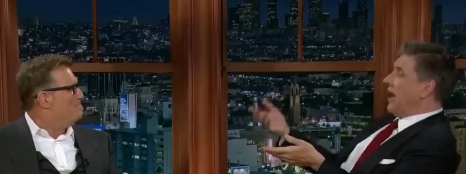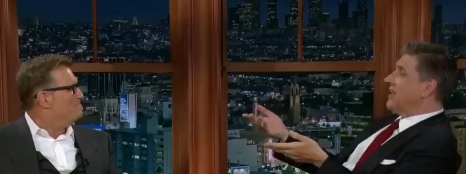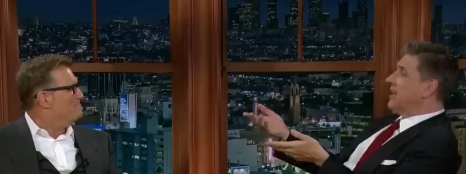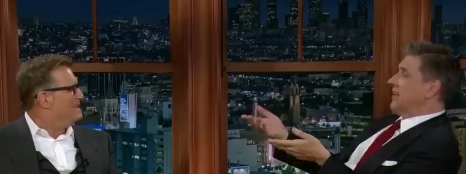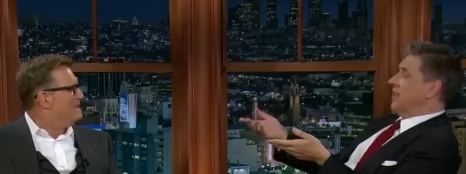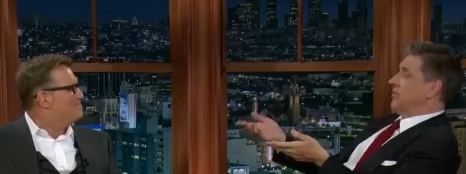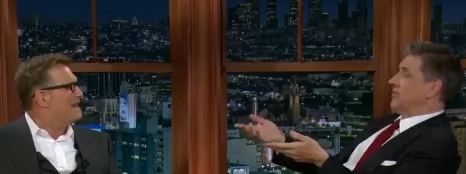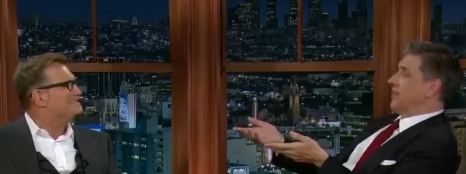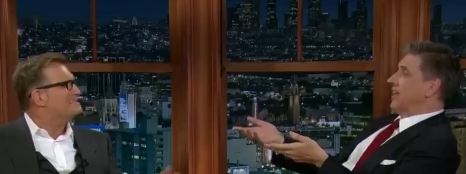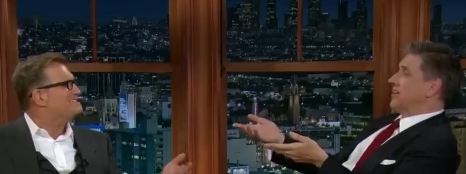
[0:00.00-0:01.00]
Speaker 1: I get that with
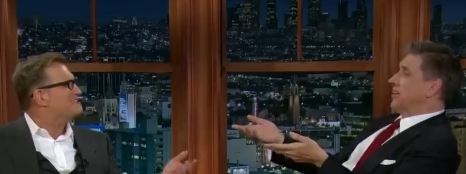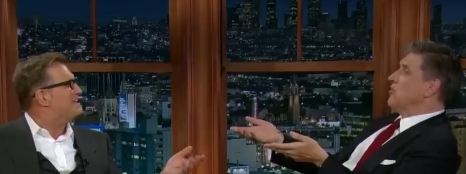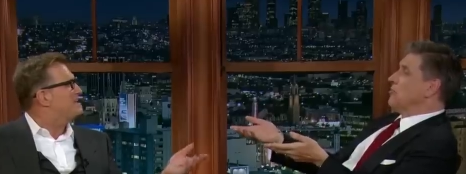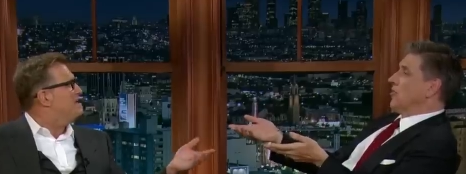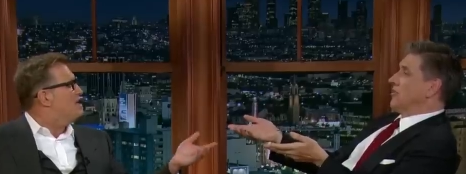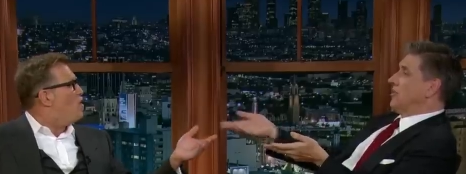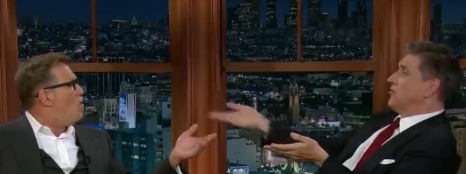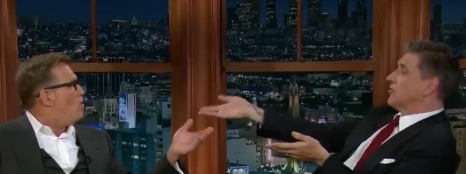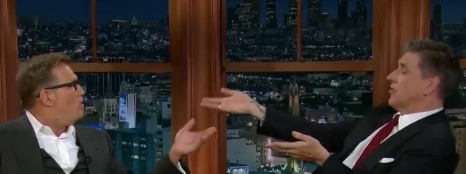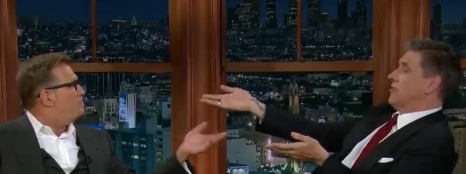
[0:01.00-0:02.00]
but Craig I, Kilborn.
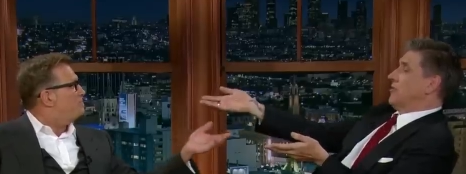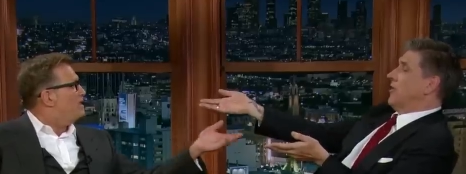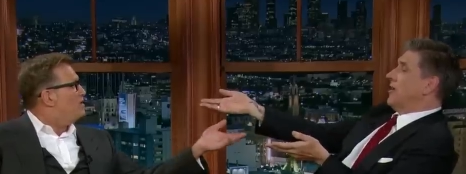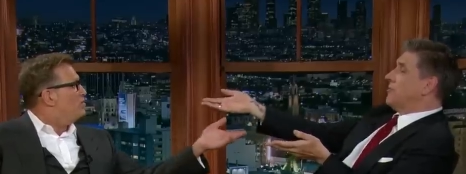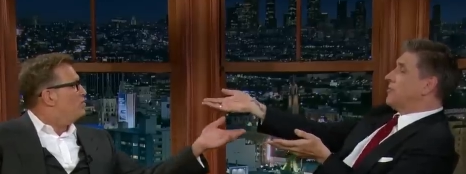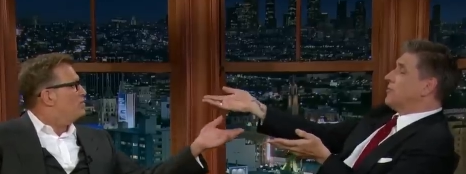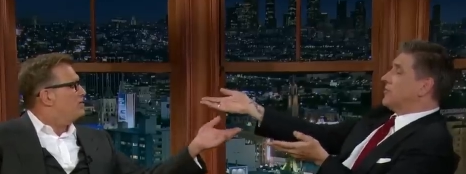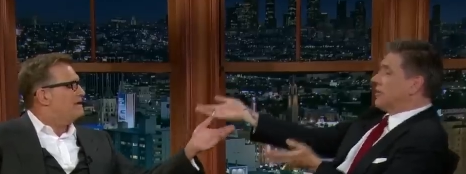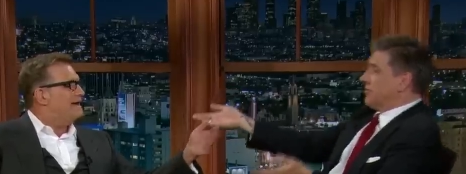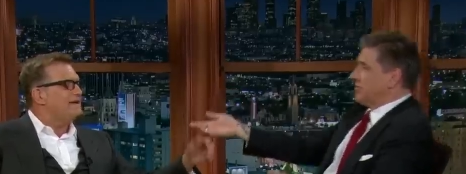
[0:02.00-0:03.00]
Like, You're talking about um,
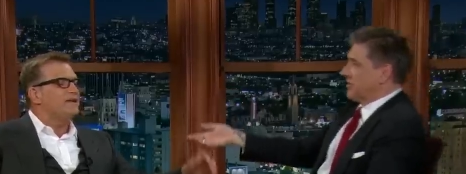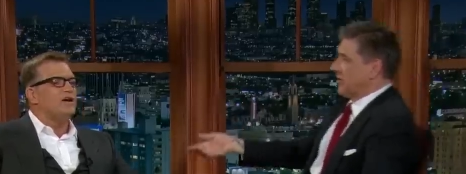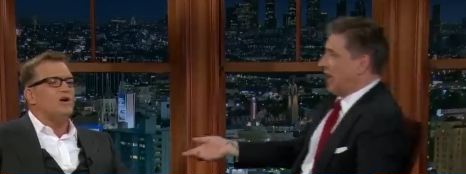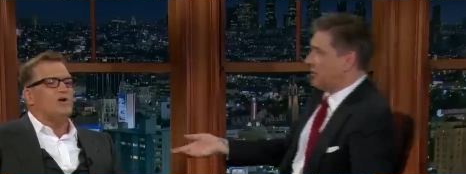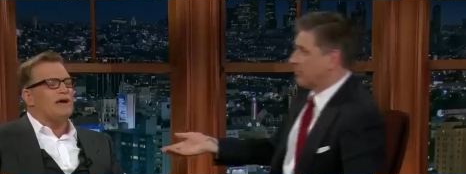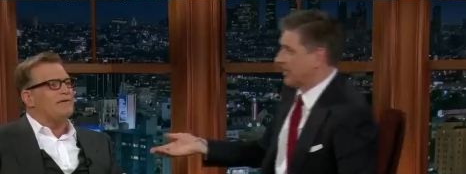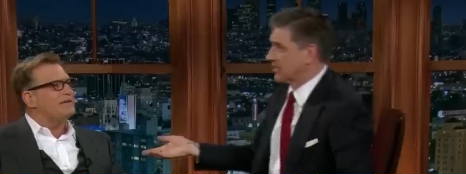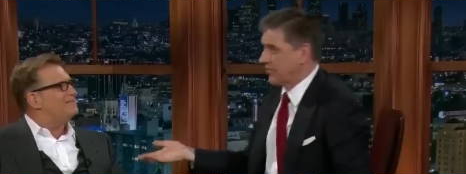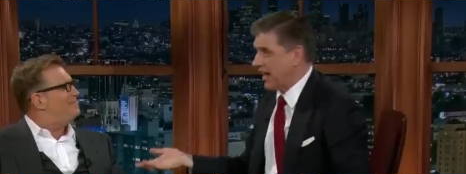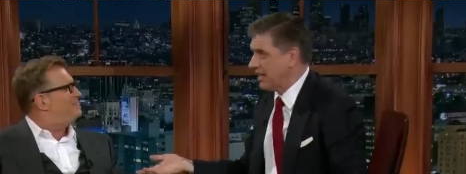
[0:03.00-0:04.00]
people come in and go, I'm your
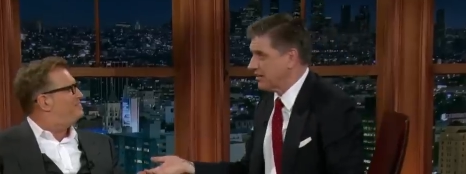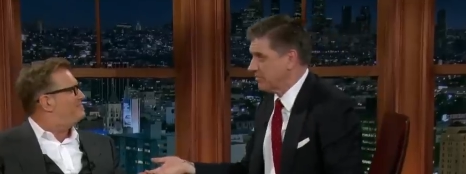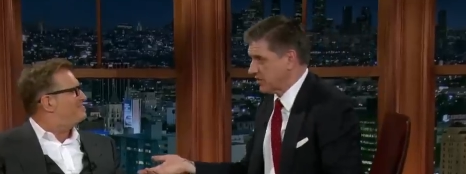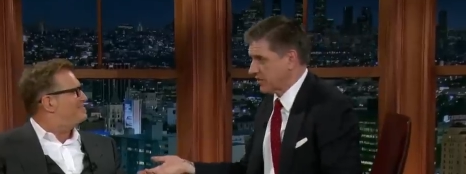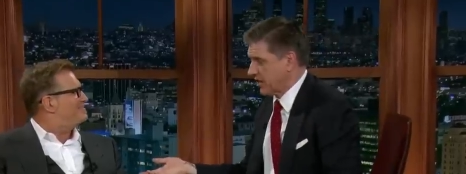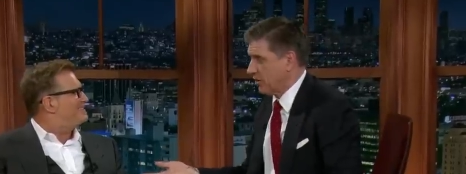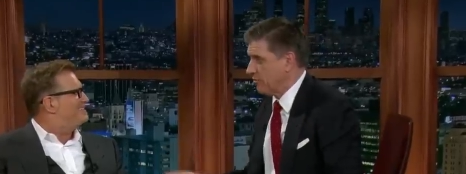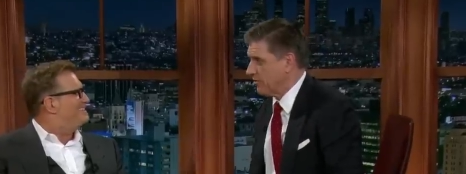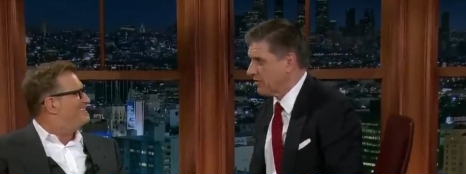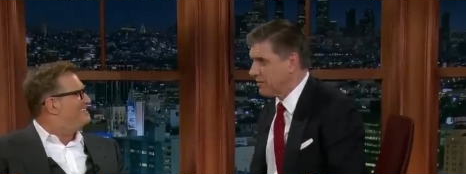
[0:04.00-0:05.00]
biggest fan, Mr.
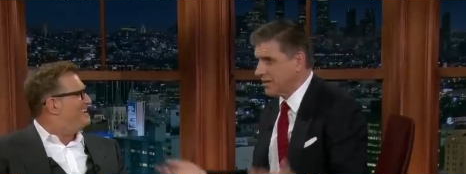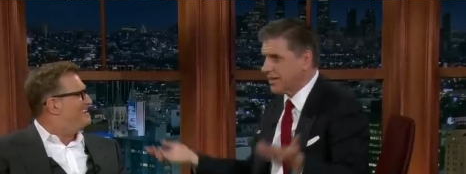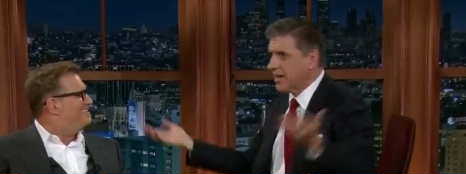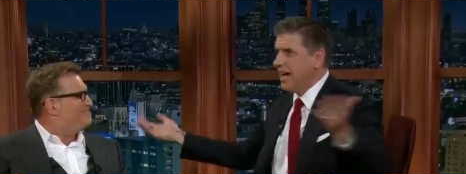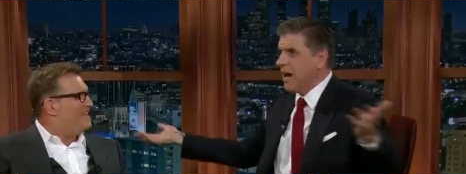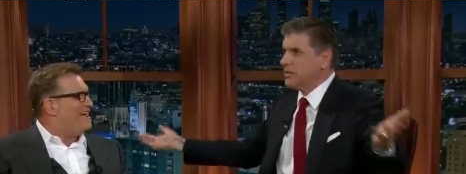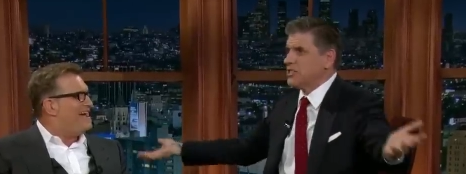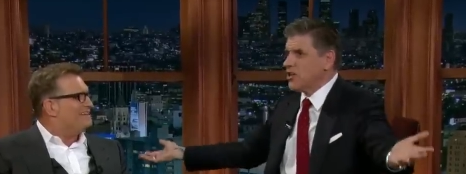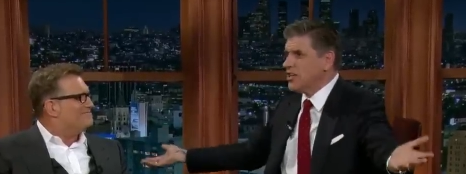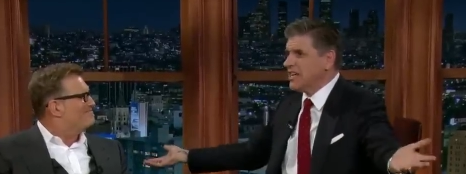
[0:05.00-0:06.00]
Kilborn. I'm like, oh yeah. I've
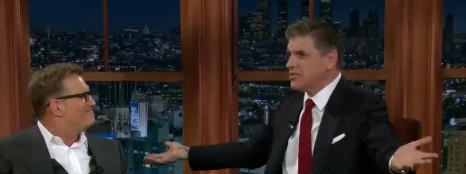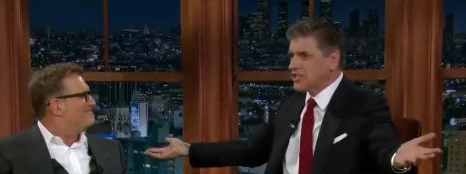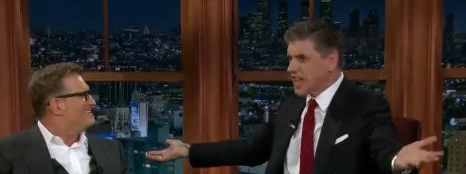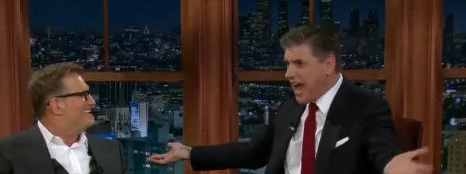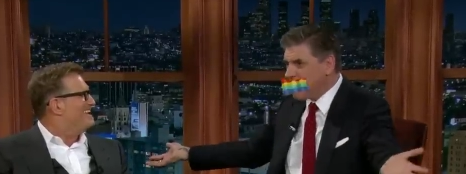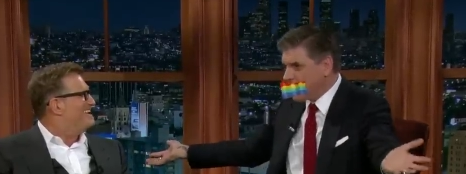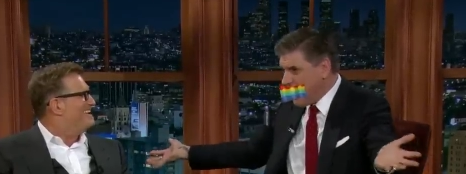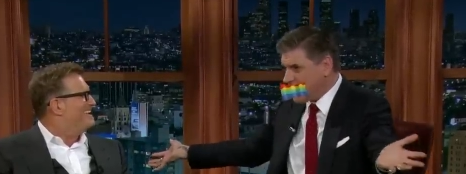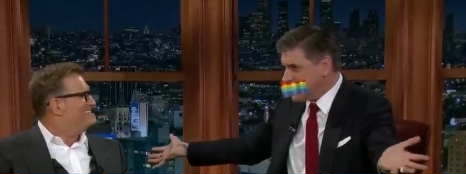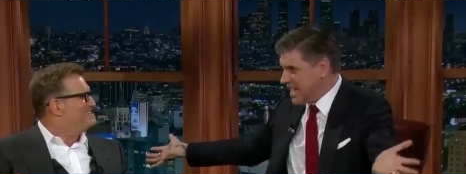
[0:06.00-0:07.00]
been doing
Speaker 2: this for 10 uh
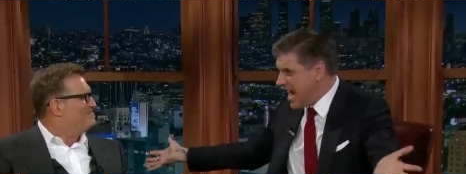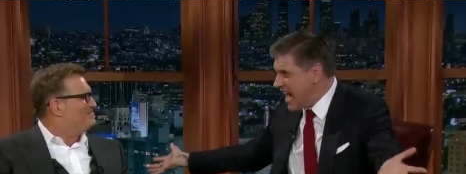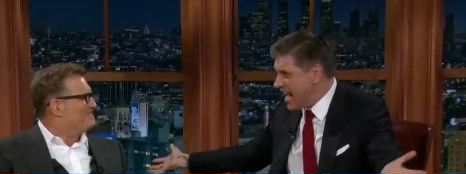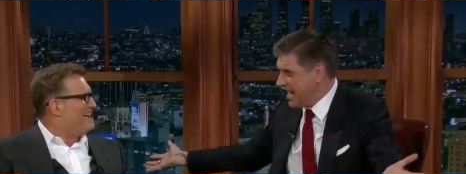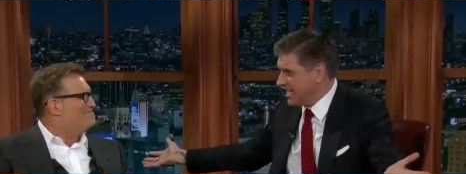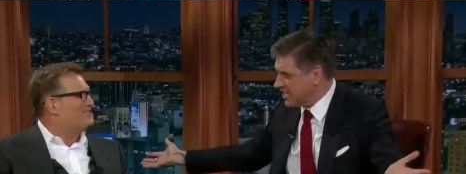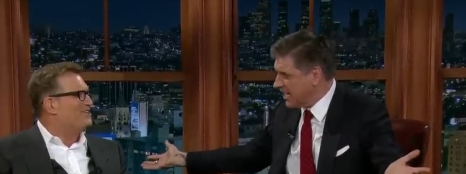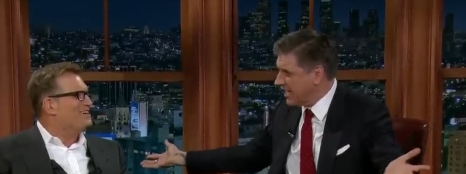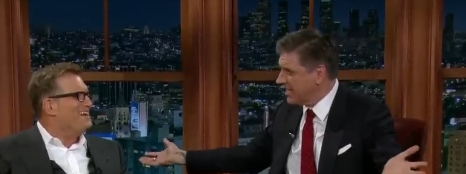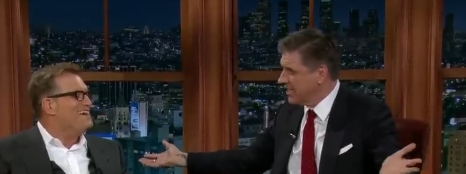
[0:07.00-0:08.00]
-oh. years. I'm,
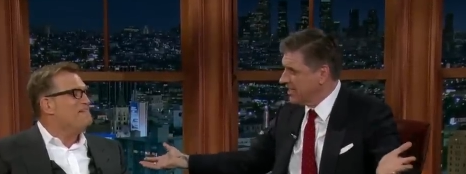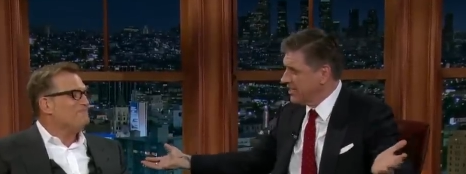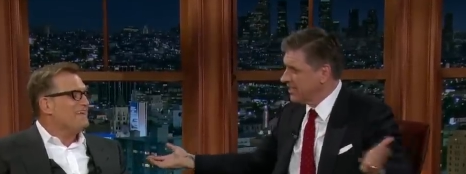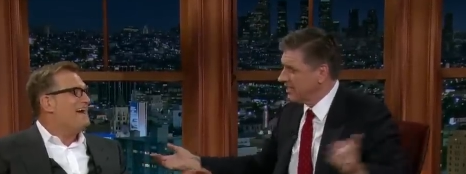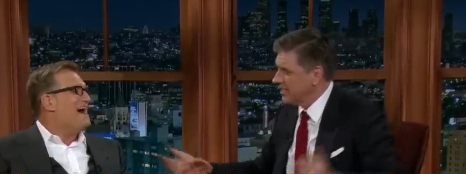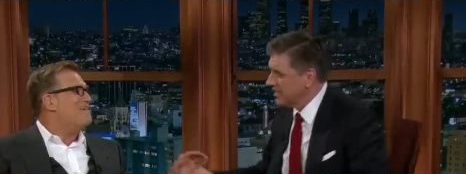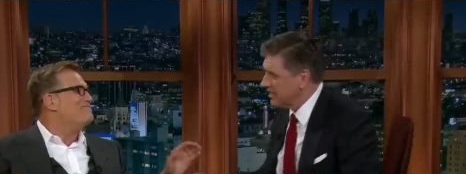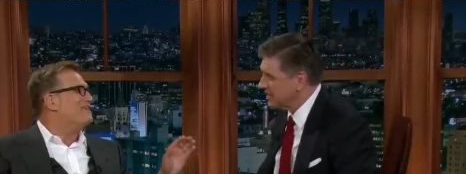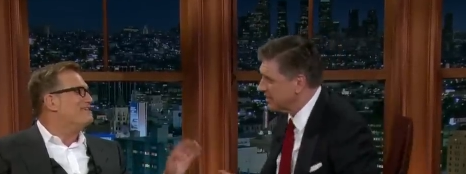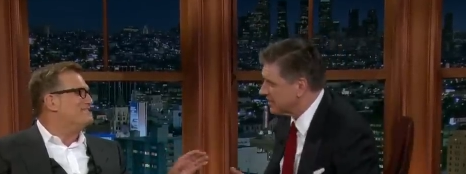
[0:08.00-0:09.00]
sure,
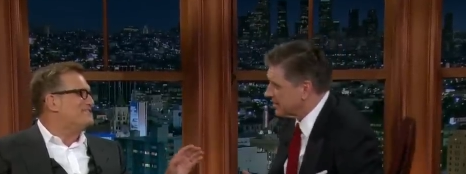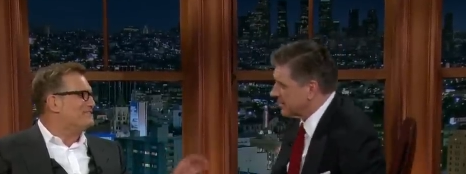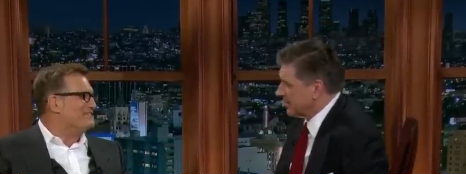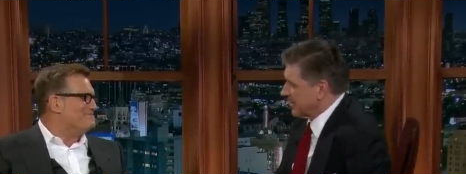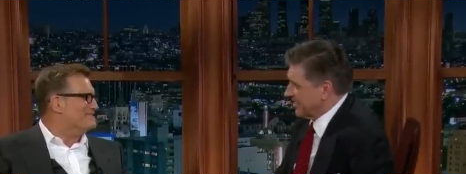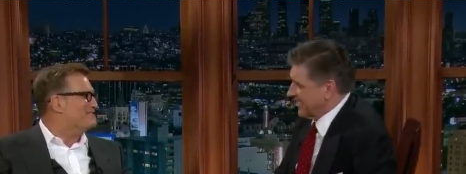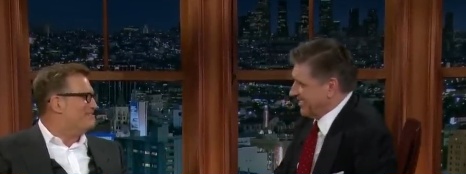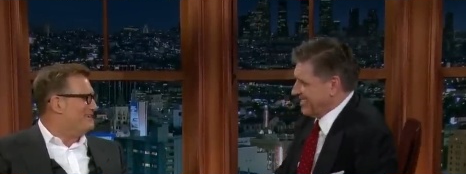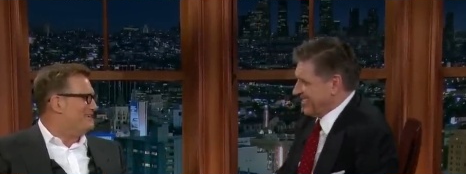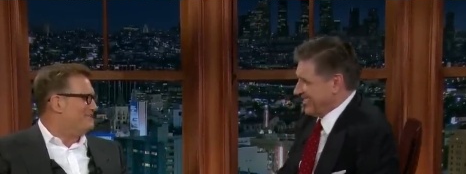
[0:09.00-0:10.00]
I'm very sure they miss
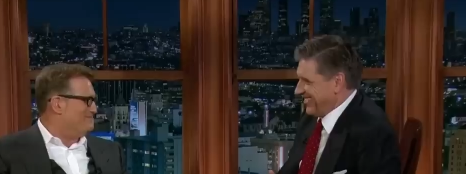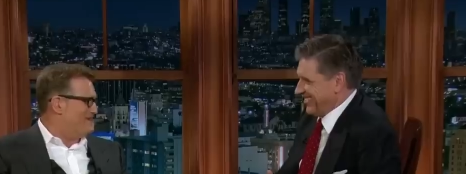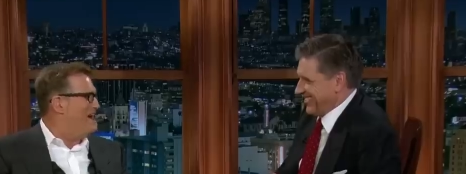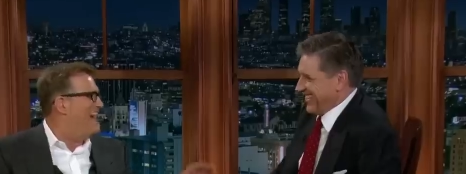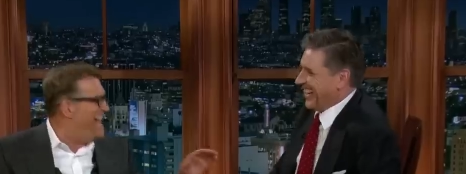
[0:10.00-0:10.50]
Craig Kilborn.